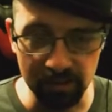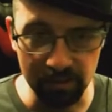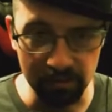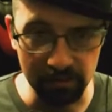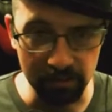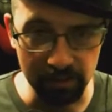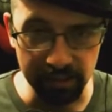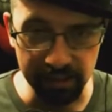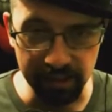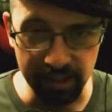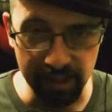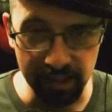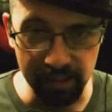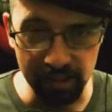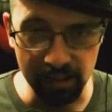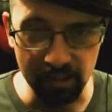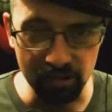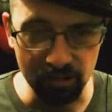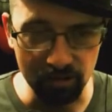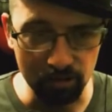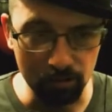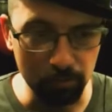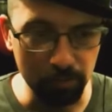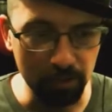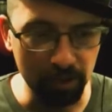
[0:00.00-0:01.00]
like 80 or
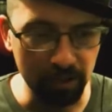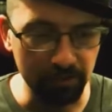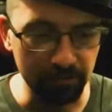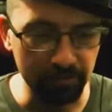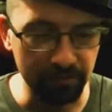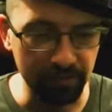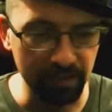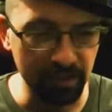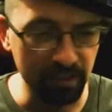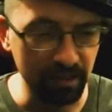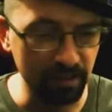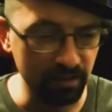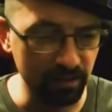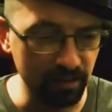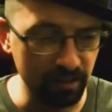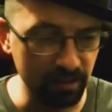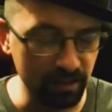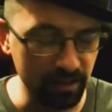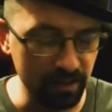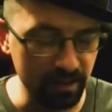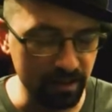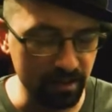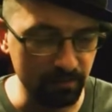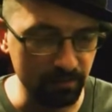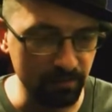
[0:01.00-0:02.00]
above, and you're going to get
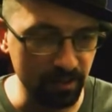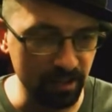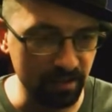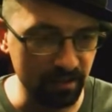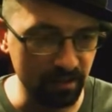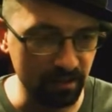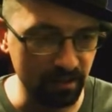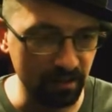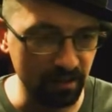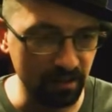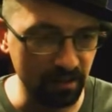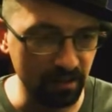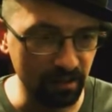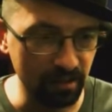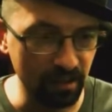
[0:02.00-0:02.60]
some decent gear.